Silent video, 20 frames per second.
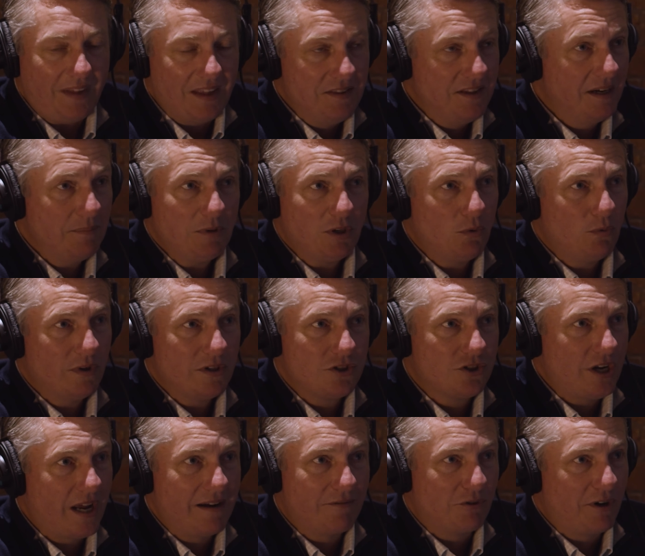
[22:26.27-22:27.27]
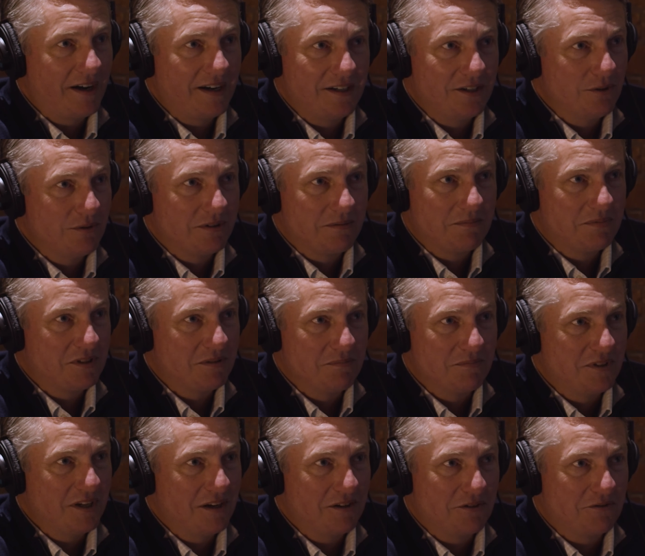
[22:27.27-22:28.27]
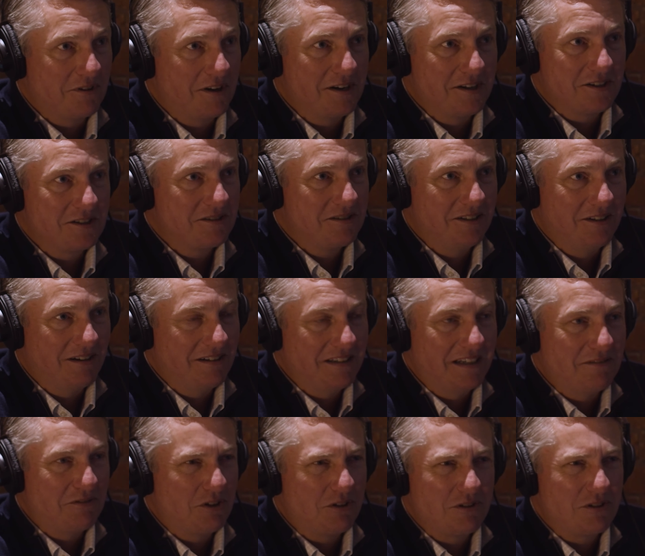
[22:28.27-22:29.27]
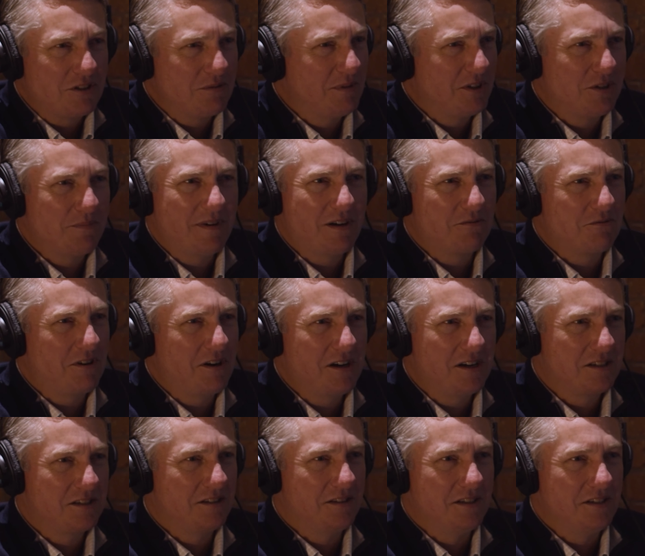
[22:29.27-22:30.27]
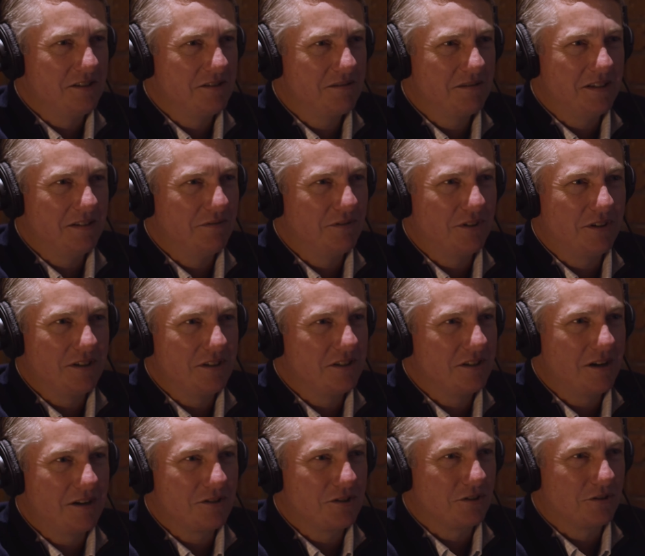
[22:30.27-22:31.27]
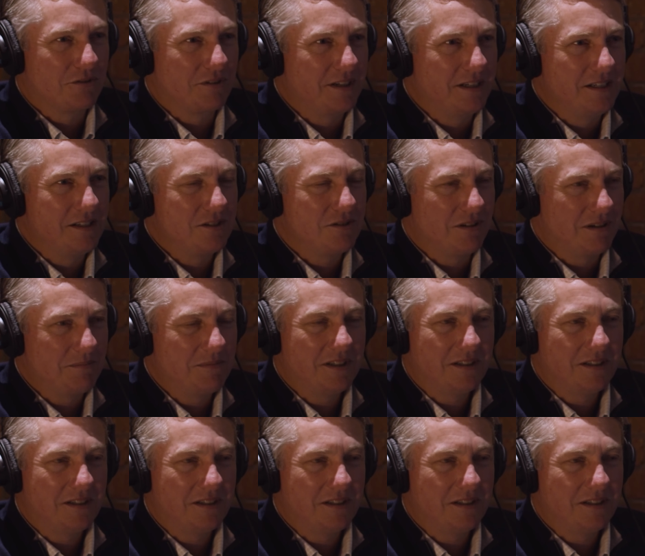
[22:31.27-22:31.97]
and then I'm going to want to dive right into some Donald Ross. You know, I've heard so much about Ross and these inverted saucer greens. So I'm